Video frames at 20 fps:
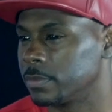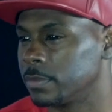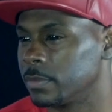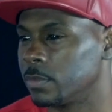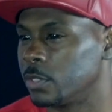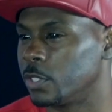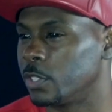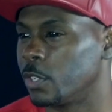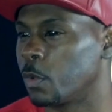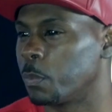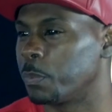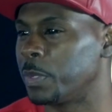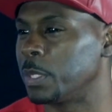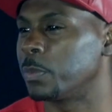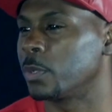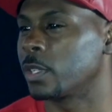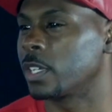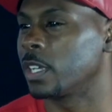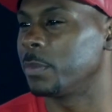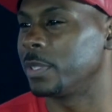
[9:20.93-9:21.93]
You know,
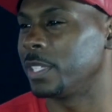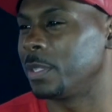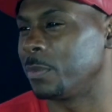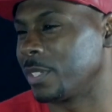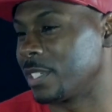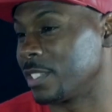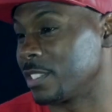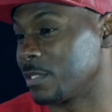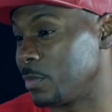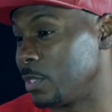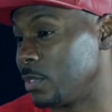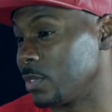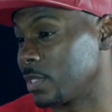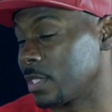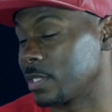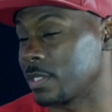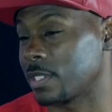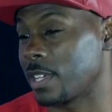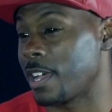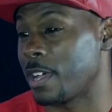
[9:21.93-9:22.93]
people coming in because music
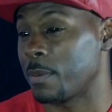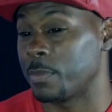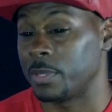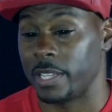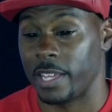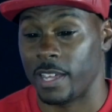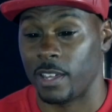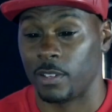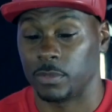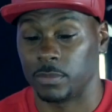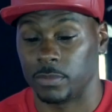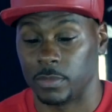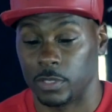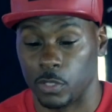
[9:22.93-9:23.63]
is a hobby now.